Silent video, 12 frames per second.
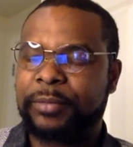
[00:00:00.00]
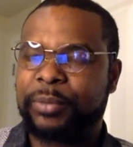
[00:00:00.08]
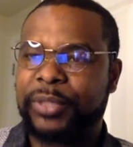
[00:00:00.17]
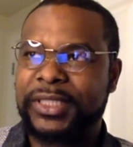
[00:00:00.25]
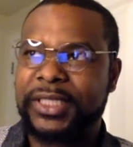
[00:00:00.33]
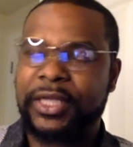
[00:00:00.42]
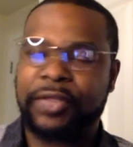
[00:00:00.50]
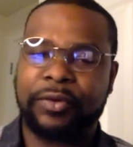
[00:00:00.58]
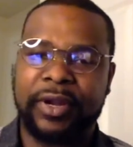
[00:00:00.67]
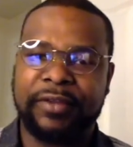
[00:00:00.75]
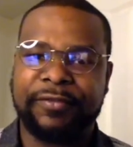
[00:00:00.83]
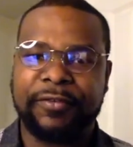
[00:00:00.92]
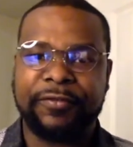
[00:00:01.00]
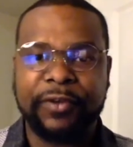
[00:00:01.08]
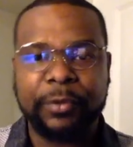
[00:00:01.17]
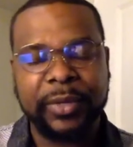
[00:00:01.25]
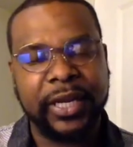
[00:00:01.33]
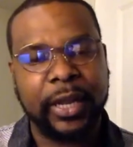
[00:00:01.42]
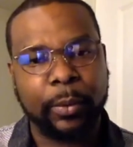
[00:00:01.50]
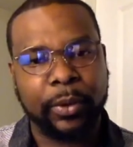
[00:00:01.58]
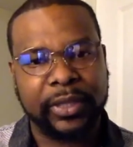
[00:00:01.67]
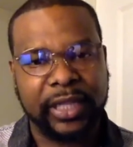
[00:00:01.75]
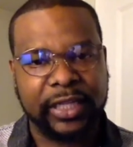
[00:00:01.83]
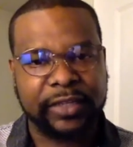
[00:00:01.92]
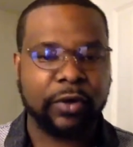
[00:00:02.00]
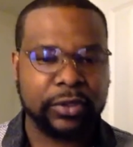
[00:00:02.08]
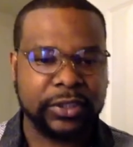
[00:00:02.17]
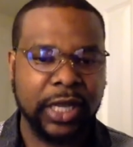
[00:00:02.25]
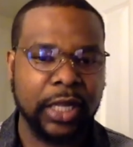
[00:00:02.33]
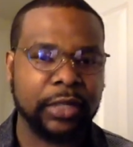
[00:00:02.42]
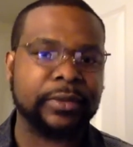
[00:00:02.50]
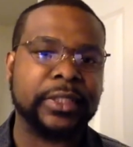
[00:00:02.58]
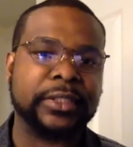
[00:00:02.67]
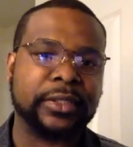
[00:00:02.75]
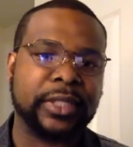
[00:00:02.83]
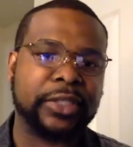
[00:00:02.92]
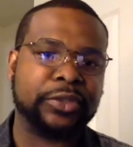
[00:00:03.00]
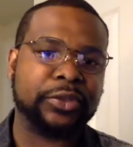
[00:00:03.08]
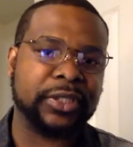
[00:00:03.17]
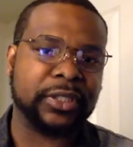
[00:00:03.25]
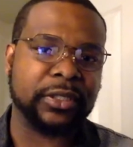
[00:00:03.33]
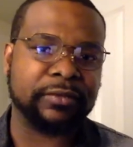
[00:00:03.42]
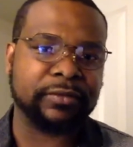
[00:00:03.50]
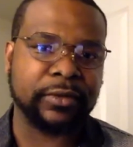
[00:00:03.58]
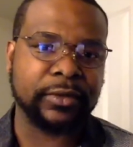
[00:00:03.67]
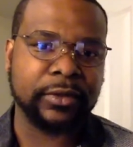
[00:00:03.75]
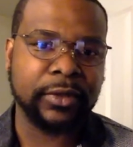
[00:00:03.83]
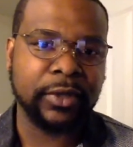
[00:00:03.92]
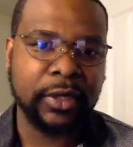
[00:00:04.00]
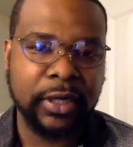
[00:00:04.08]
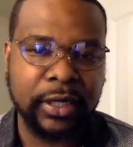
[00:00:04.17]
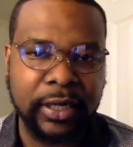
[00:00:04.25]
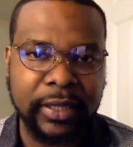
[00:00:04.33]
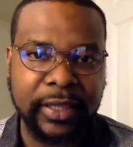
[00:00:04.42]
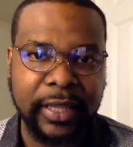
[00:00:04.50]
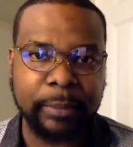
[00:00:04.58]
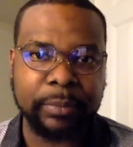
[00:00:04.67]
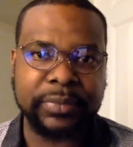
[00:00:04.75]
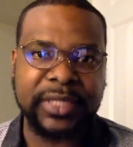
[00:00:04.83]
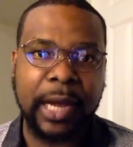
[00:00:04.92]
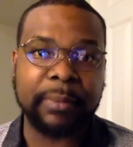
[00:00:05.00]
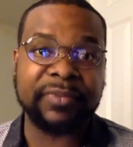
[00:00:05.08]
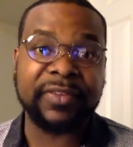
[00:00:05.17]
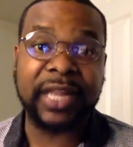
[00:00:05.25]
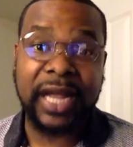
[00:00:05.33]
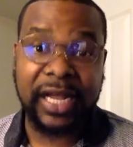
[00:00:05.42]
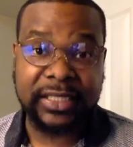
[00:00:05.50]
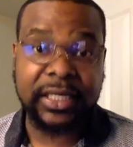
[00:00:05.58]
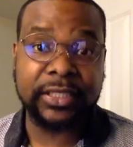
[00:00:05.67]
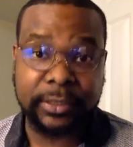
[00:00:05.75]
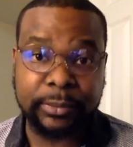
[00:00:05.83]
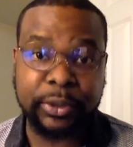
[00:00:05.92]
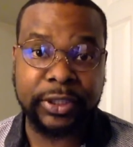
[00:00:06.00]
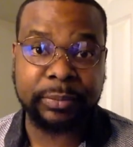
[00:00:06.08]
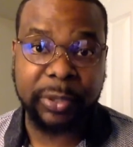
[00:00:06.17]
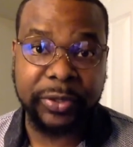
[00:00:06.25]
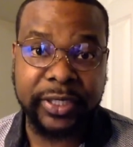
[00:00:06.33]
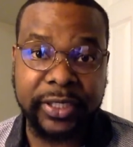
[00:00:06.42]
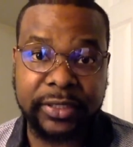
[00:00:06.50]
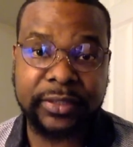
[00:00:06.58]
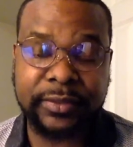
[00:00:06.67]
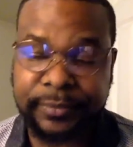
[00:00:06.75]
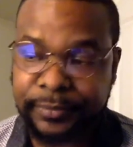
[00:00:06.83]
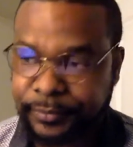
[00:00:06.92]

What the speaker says: putting together a fulfillment network that's fault tolerant so that you can deliver that top of class customer experience.